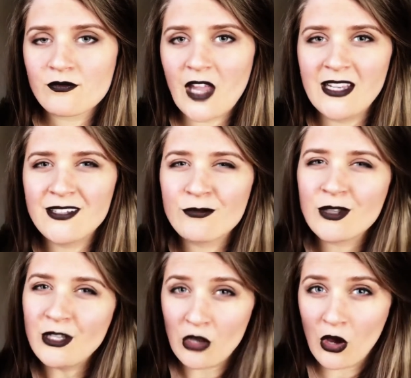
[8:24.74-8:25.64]
didn't
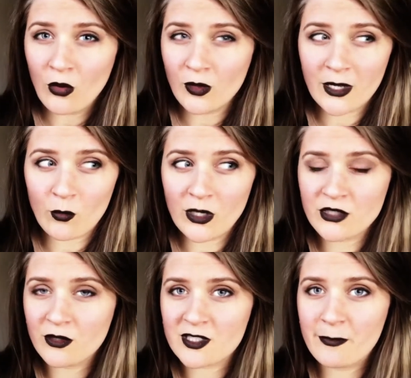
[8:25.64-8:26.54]
really know like what
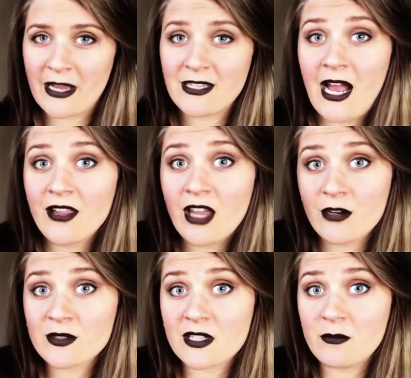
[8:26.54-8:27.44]
to expect. I thought
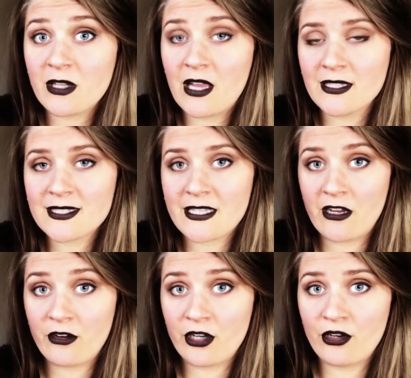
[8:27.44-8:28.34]
it was going to be a lot
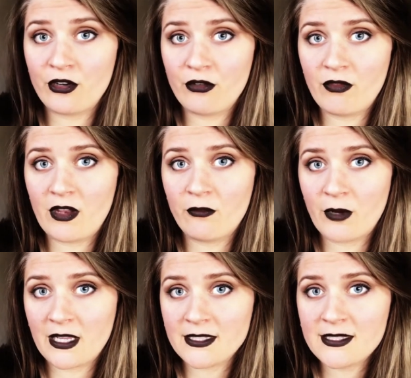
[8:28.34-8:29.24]
scarier than
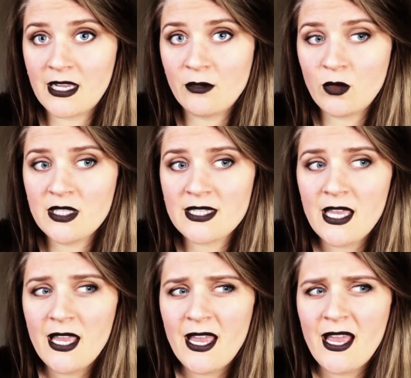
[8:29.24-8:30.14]
Frankenstein was,
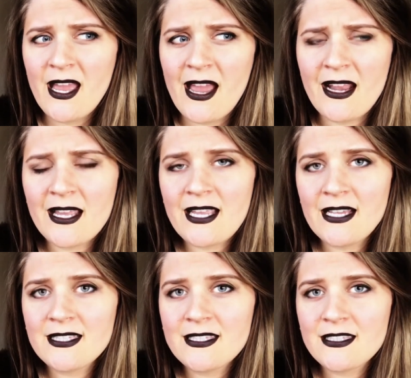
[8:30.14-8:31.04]
and I
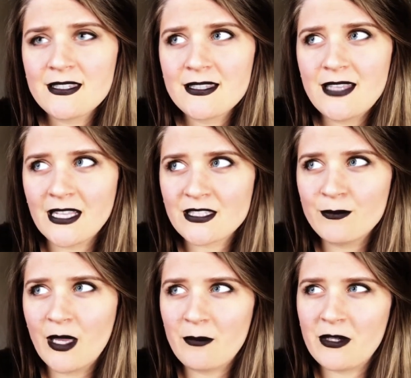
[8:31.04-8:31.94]
guess that's
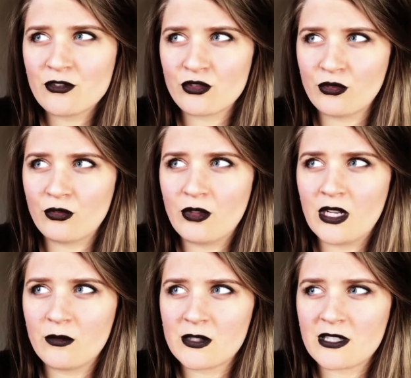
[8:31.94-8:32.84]
maybe true,
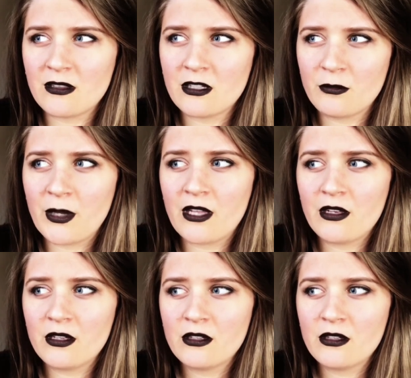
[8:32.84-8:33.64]
that it was a little bit